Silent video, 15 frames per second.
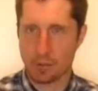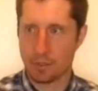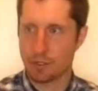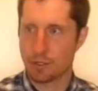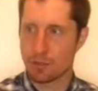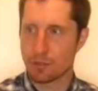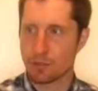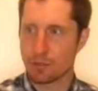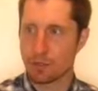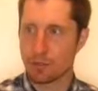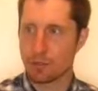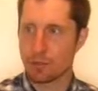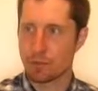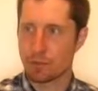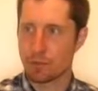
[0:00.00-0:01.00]
which you will
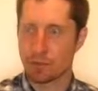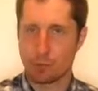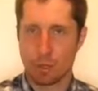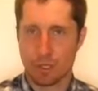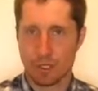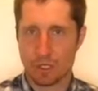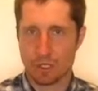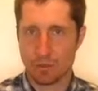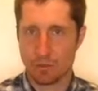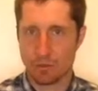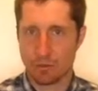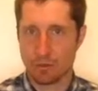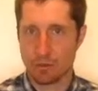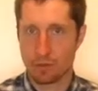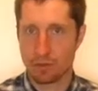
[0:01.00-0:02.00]
use to push
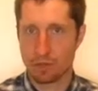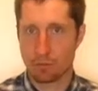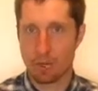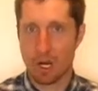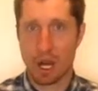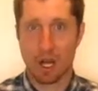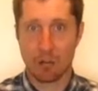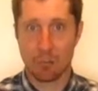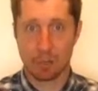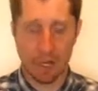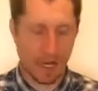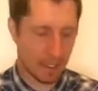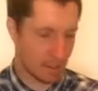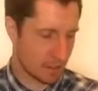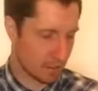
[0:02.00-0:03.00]
through some cotton
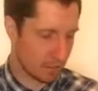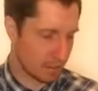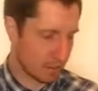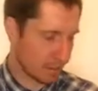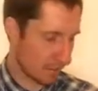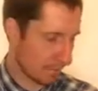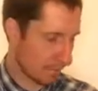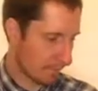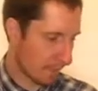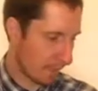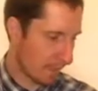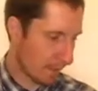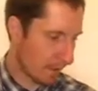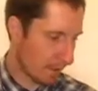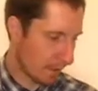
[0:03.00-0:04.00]
patches.
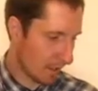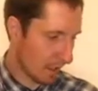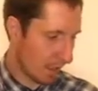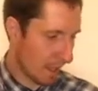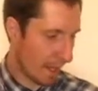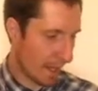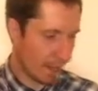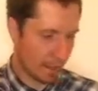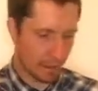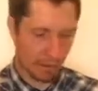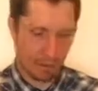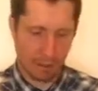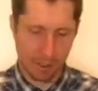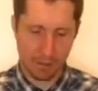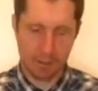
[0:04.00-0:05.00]
And
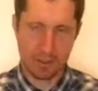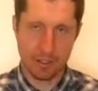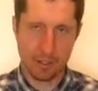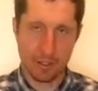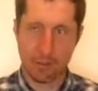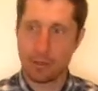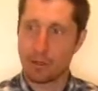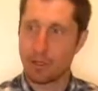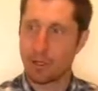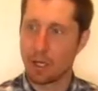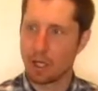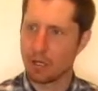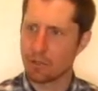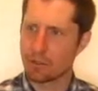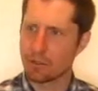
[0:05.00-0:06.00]
also
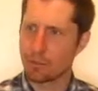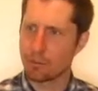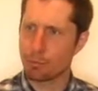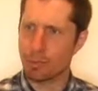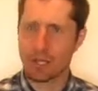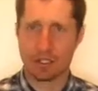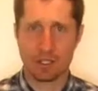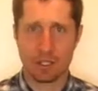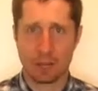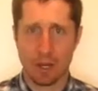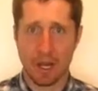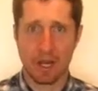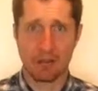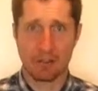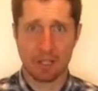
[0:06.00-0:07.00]
an old toothbrush that you
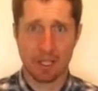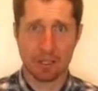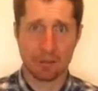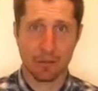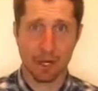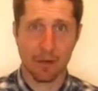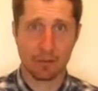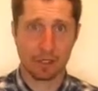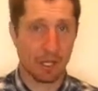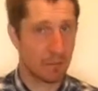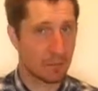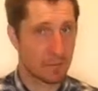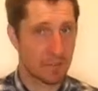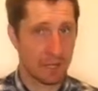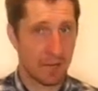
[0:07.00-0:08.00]
might have laying around
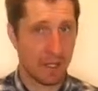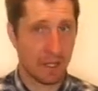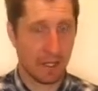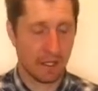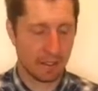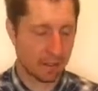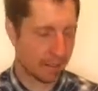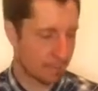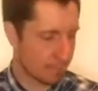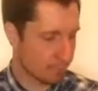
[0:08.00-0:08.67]
comes very handy.